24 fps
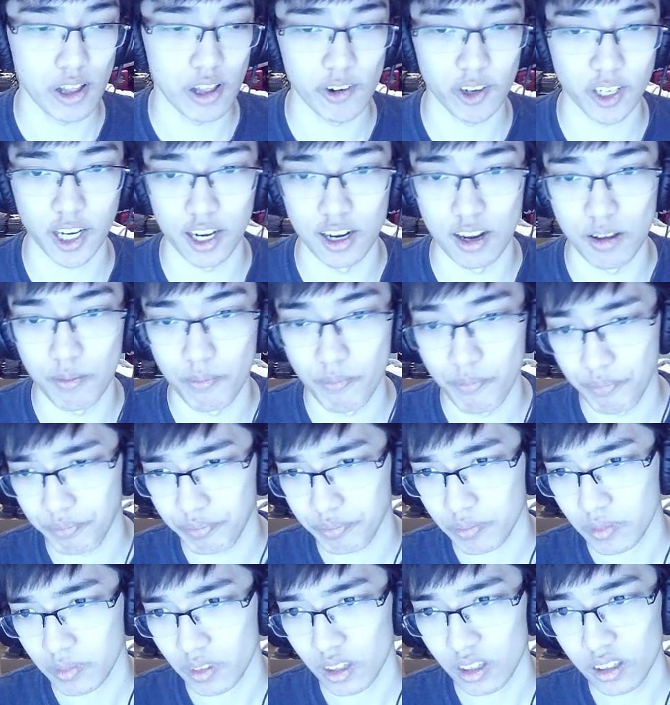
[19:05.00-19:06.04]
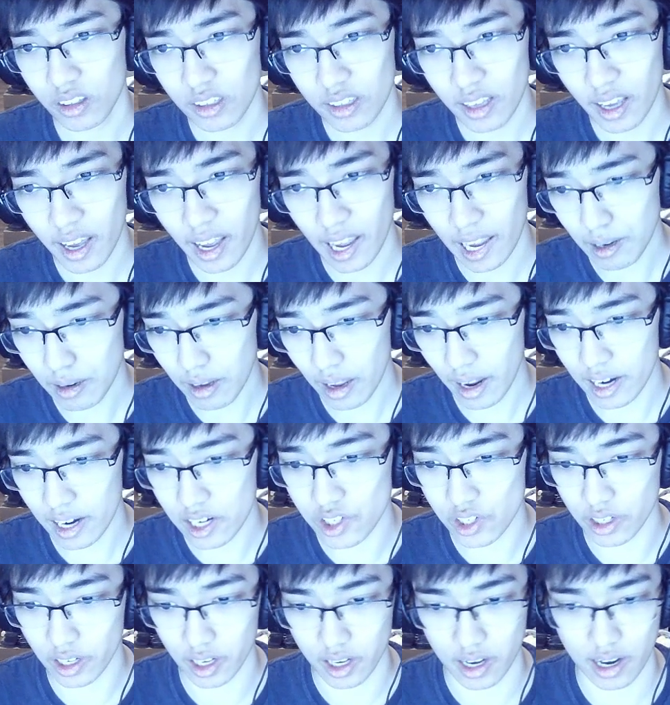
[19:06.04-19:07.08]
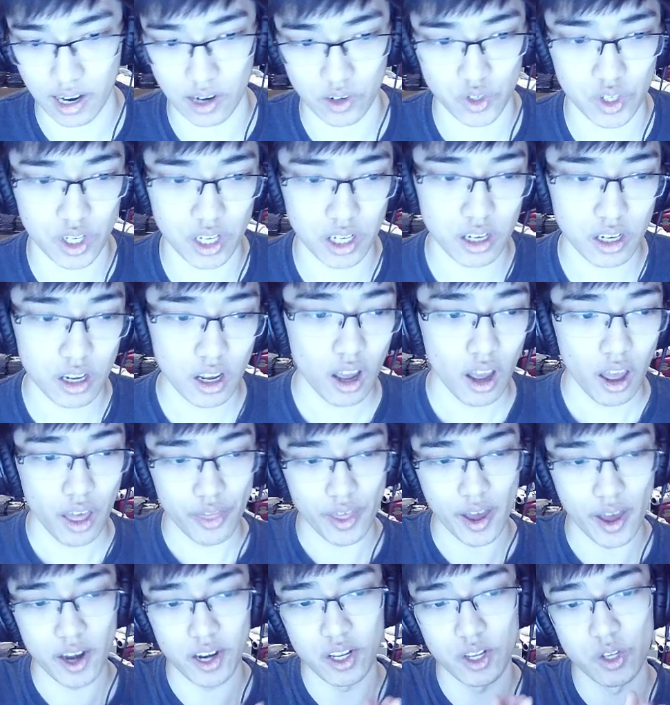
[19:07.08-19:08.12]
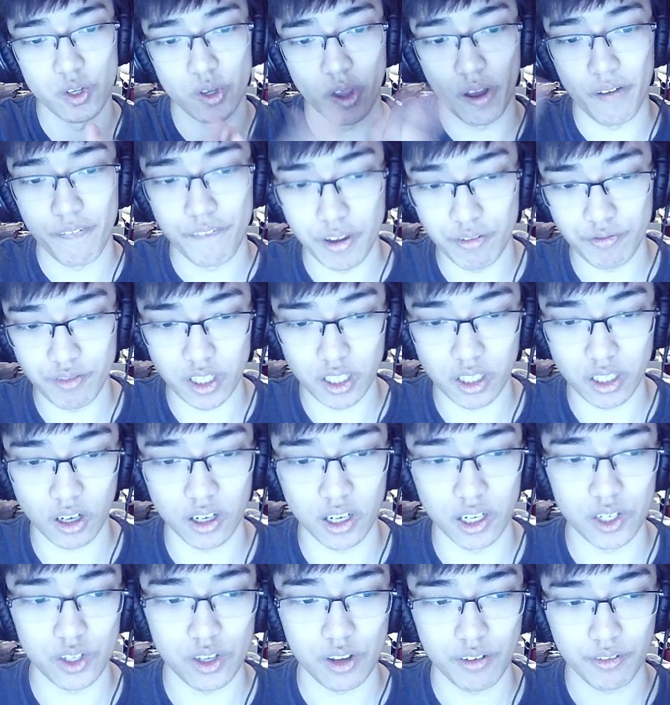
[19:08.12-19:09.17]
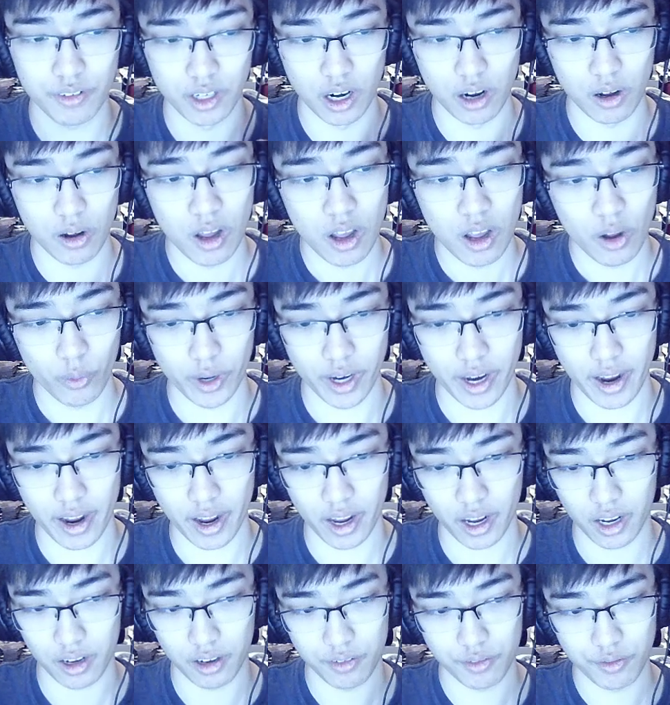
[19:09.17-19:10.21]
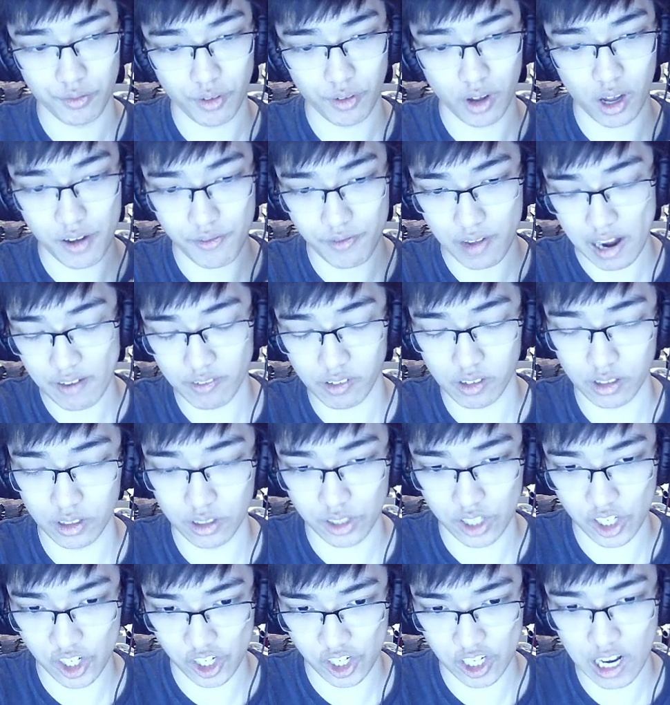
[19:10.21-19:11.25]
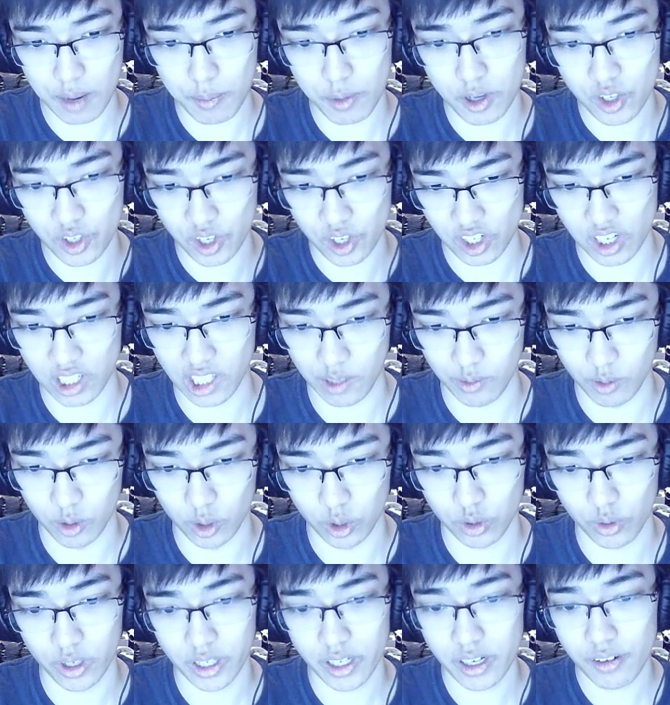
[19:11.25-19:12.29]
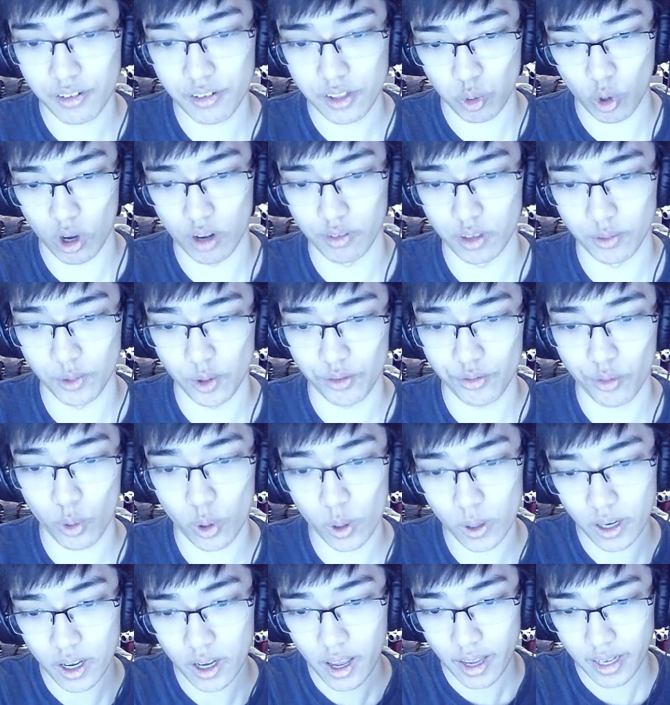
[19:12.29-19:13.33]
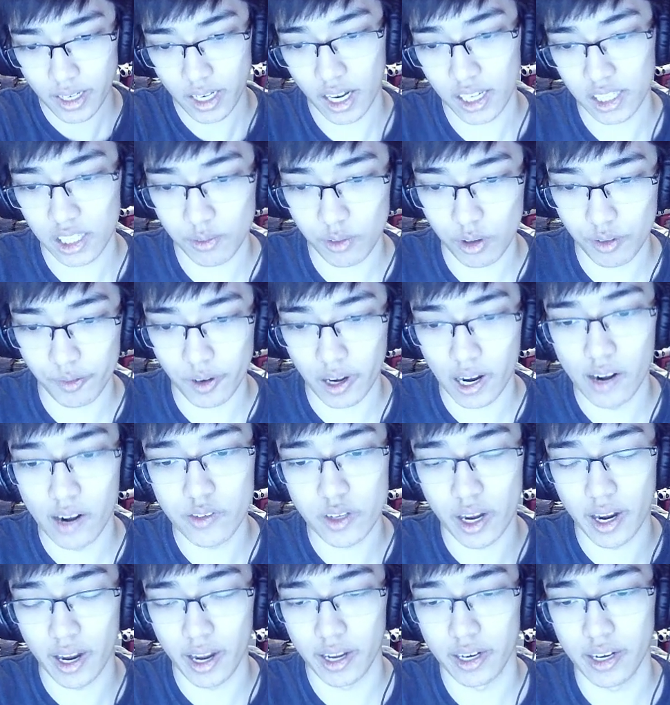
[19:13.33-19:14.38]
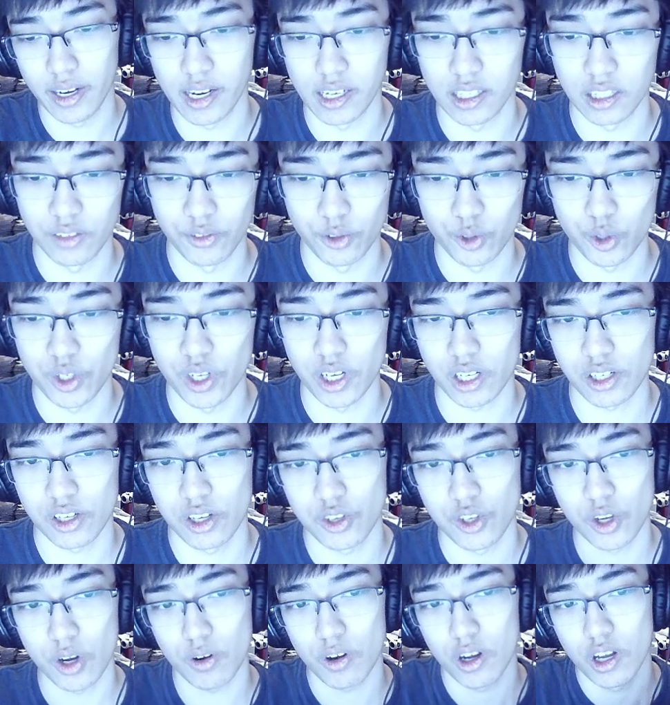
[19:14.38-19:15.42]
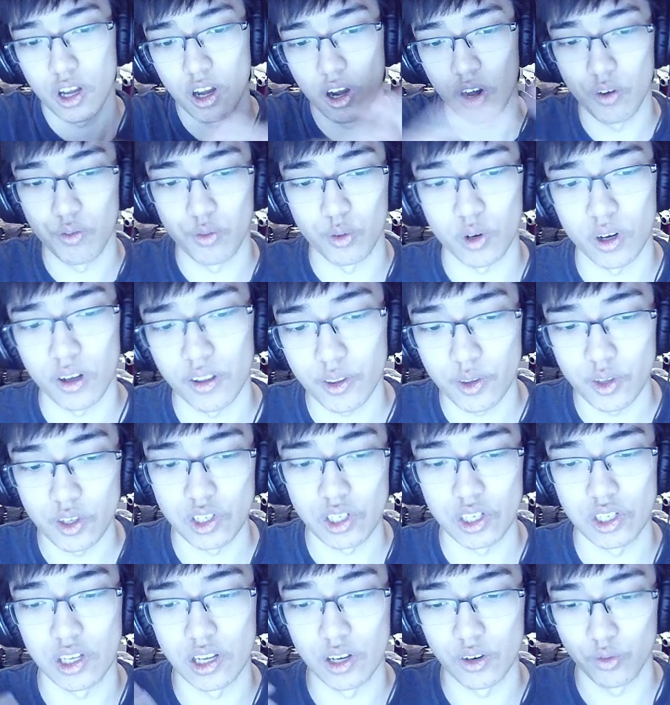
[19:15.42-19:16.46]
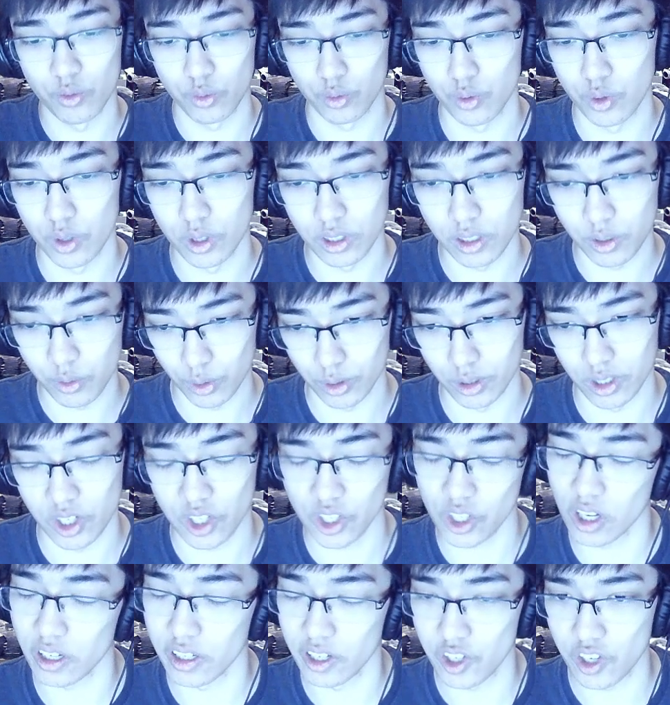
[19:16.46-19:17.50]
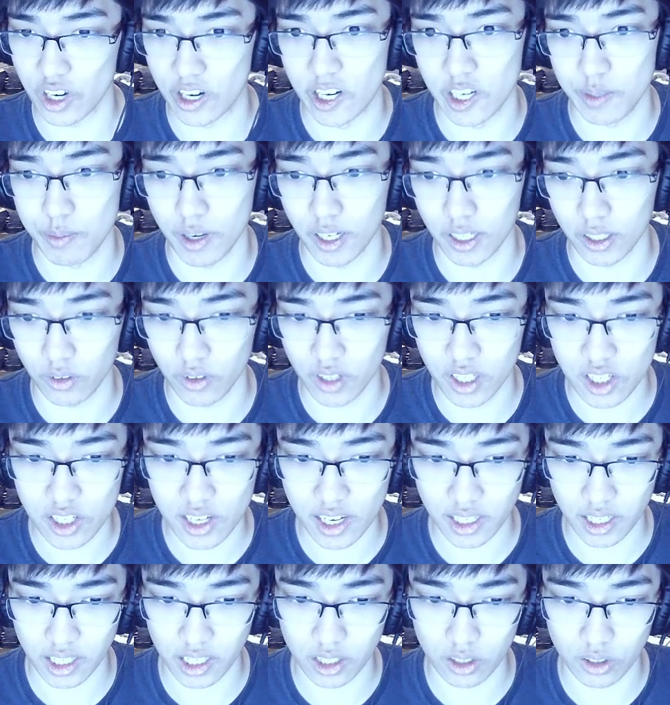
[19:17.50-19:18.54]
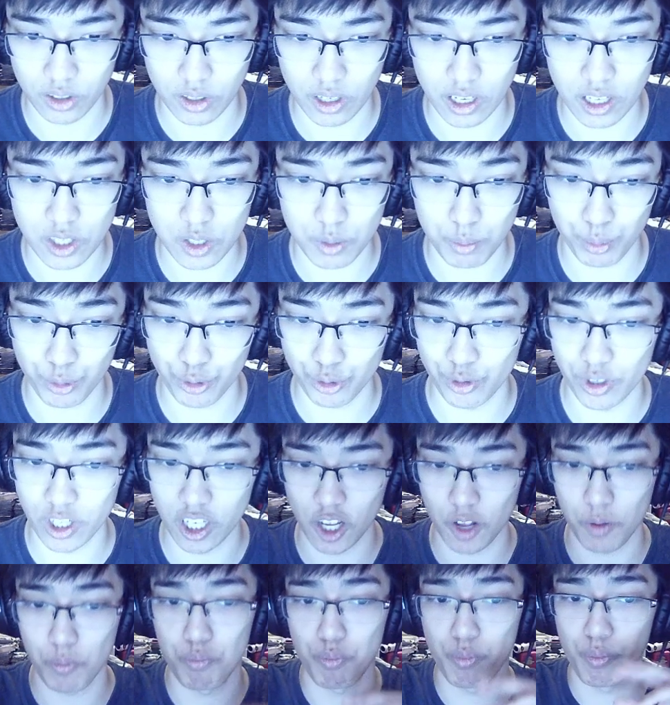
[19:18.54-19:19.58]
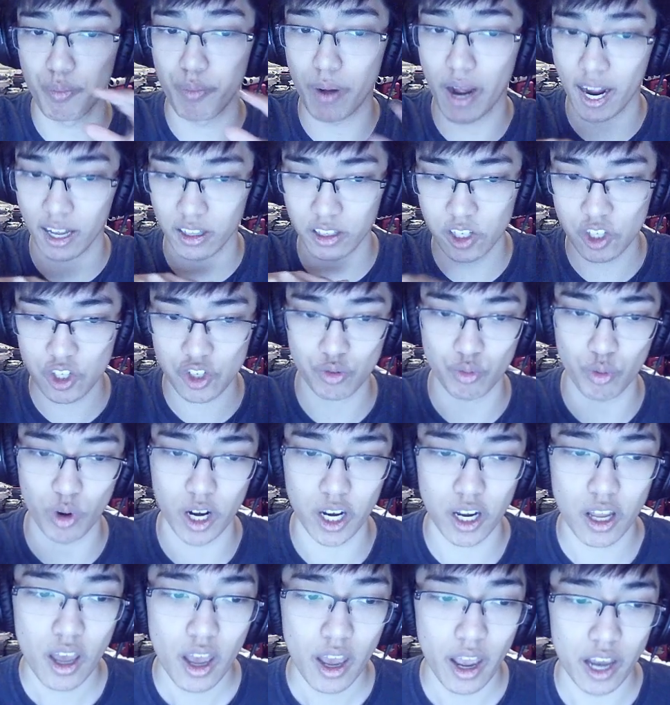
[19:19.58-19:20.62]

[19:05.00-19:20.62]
Cannon. And as you can now see, that is 50 cards. You know, we have 5 Digitama, 16 level 3, 12 level 4, 9 level 5s, and 8 level 6. So overall, this is a really solid Ceresmon green deck. It's pretty balanced, right?